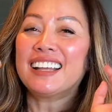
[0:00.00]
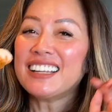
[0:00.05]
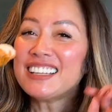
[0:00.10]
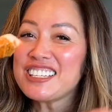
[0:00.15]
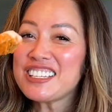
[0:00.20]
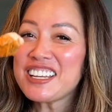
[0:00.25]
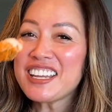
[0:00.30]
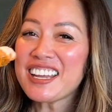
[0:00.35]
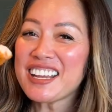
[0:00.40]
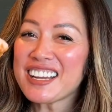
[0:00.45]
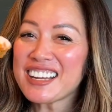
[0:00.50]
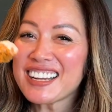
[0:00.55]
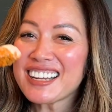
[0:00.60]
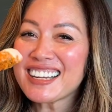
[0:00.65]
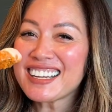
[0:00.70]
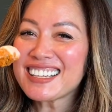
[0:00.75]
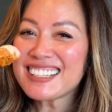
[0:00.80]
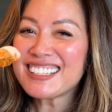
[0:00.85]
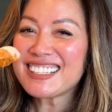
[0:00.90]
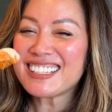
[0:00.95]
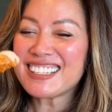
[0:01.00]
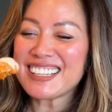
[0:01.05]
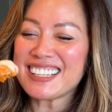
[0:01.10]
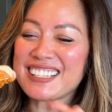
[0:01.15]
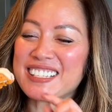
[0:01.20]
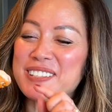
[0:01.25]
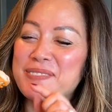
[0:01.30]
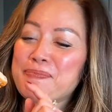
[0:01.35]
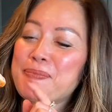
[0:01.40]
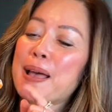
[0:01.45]
Cheers!
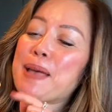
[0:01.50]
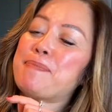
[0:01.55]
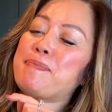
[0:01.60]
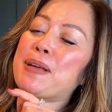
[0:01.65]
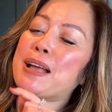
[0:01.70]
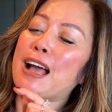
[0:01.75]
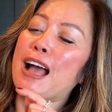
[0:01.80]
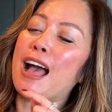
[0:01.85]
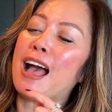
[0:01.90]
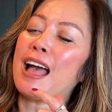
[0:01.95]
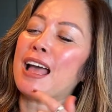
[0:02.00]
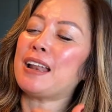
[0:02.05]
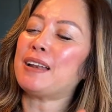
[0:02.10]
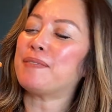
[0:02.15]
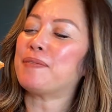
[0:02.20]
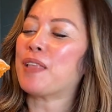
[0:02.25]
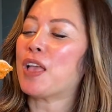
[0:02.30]
It's piping hot.